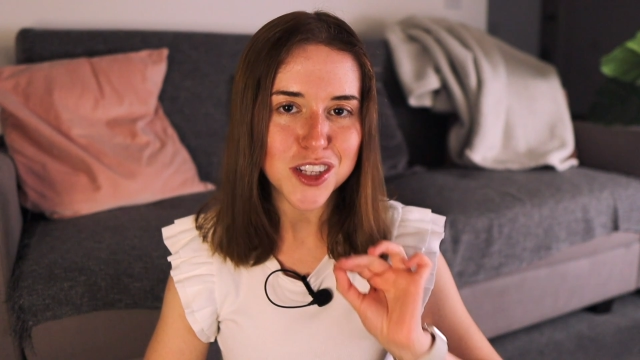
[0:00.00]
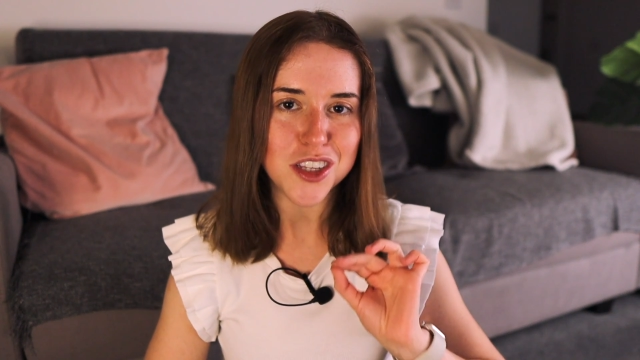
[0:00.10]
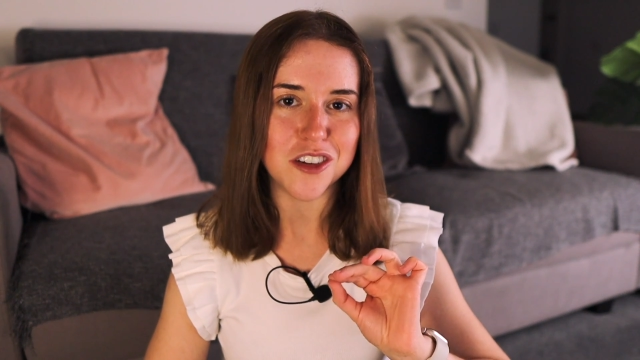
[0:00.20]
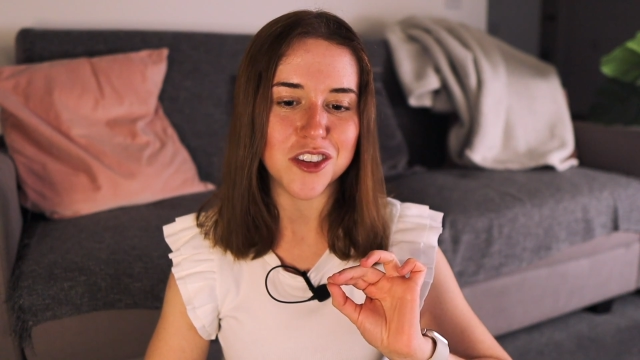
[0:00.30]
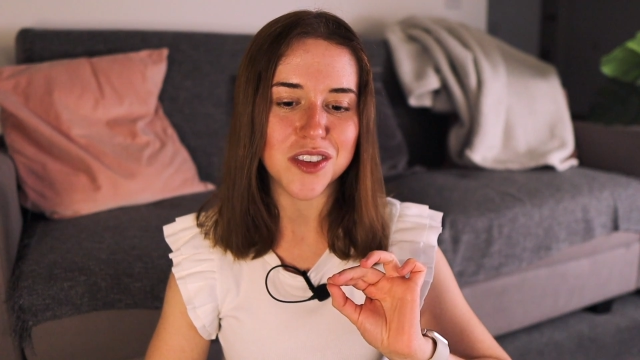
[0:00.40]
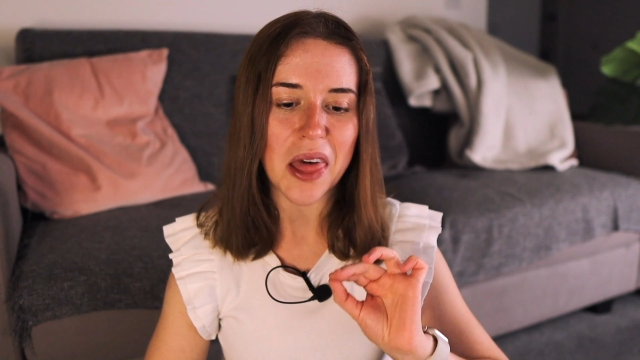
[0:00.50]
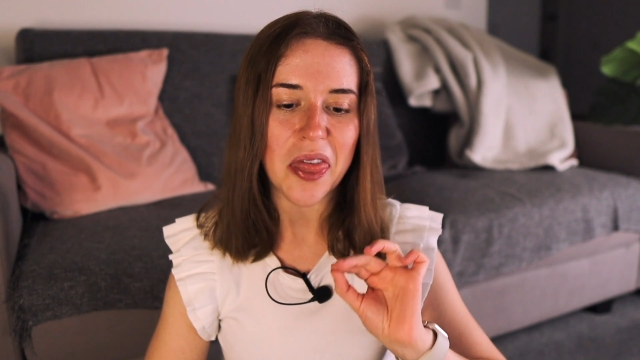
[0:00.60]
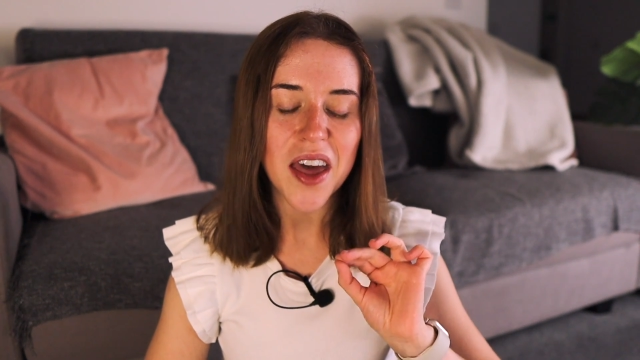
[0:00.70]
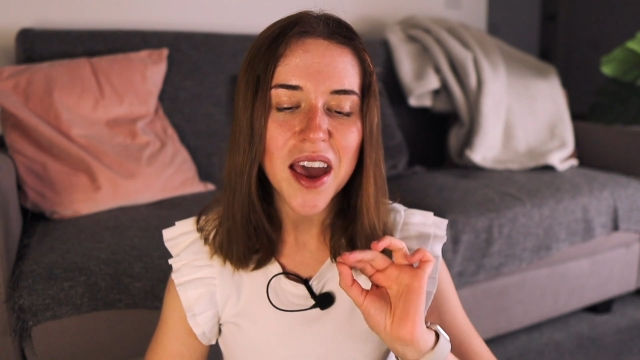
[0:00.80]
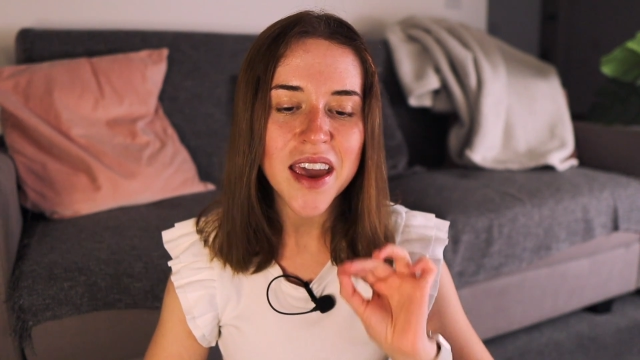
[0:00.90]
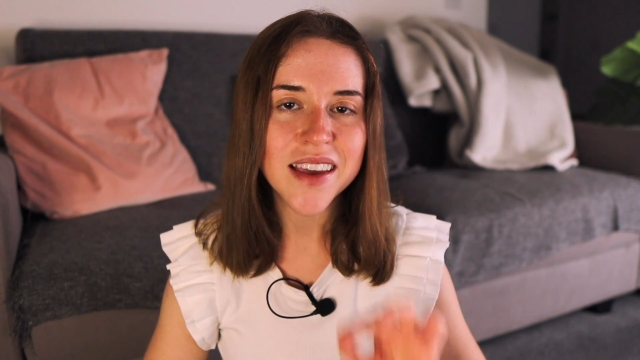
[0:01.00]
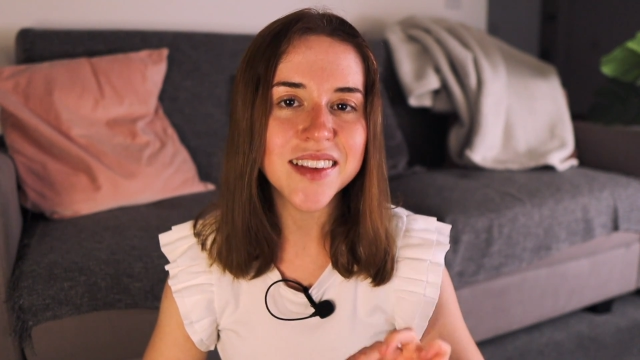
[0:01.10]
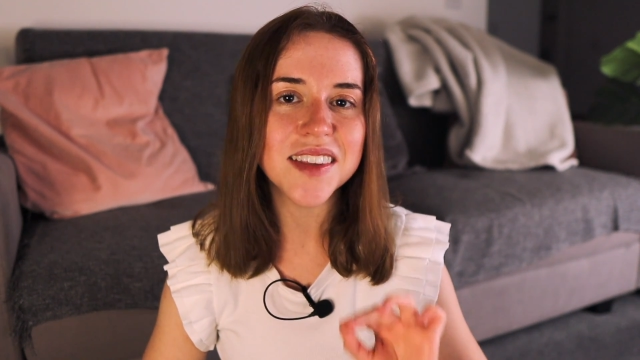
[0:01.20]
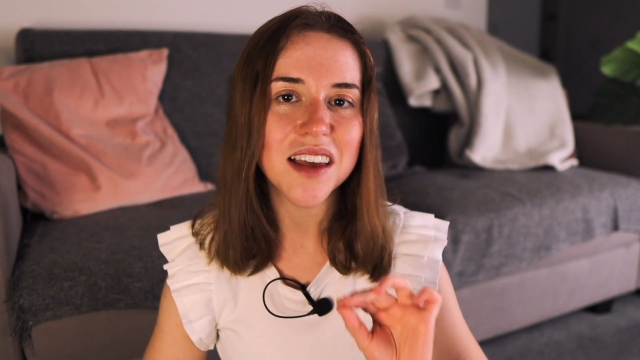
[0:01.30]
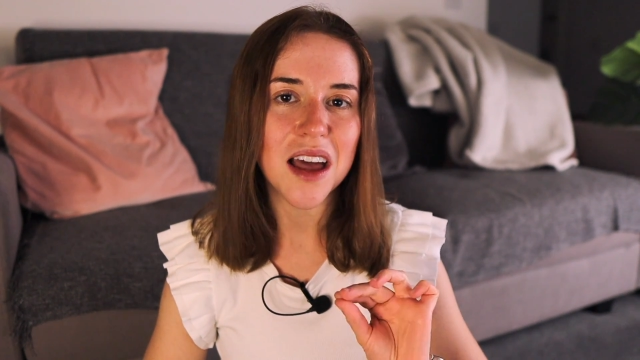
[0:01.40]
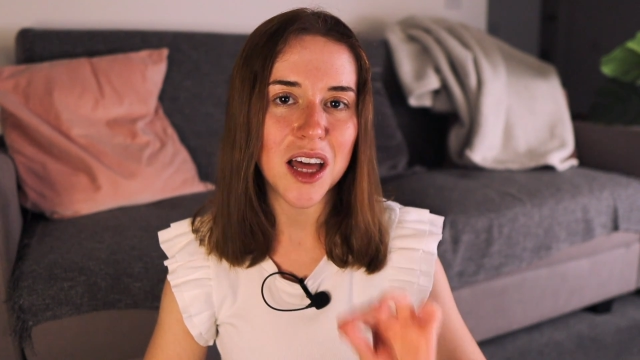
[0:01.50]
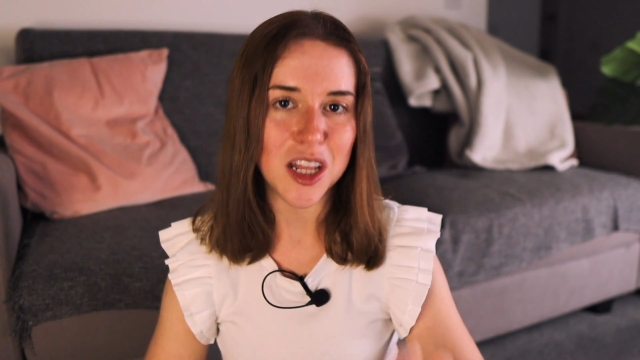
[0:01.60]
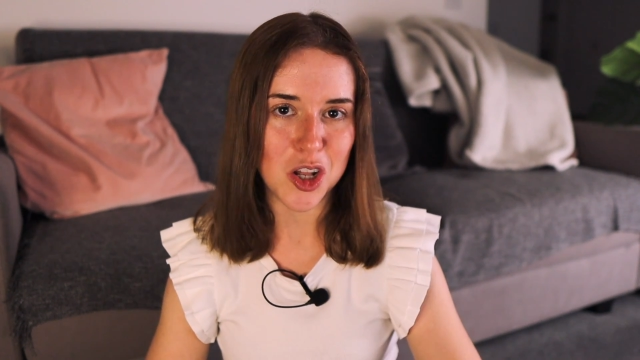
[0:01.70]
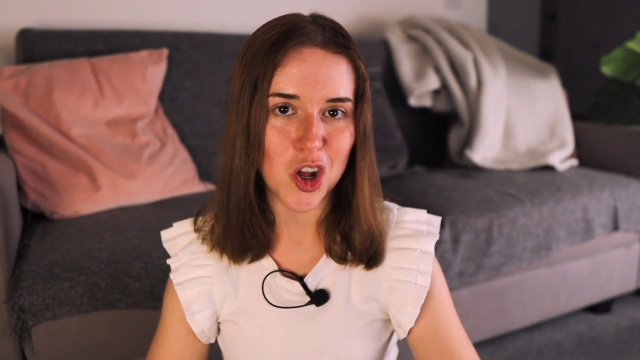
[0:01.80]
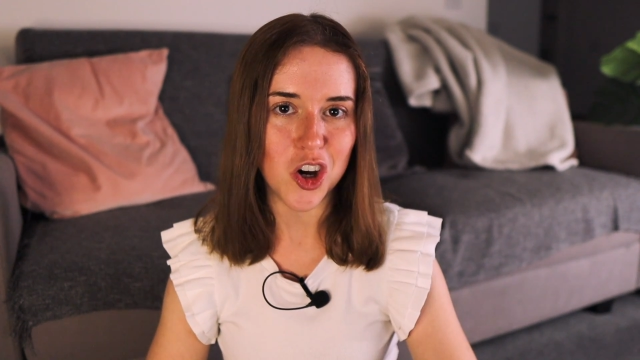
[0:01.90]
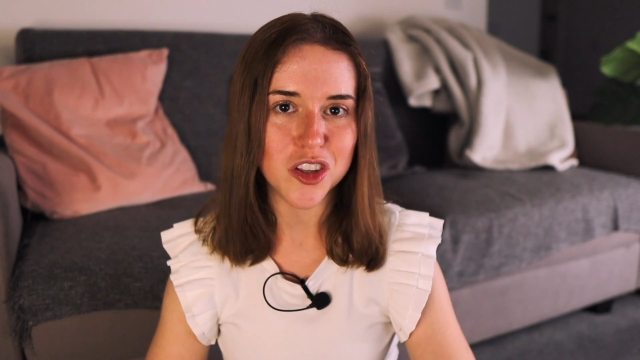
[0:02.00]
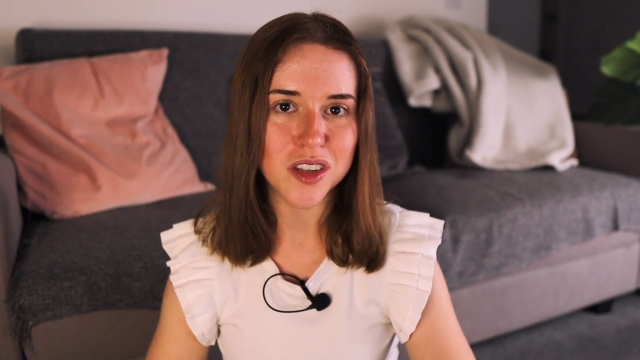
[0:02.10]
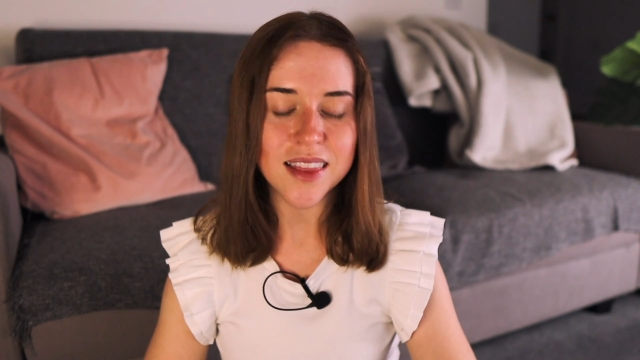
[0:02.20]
videos. That is a lot,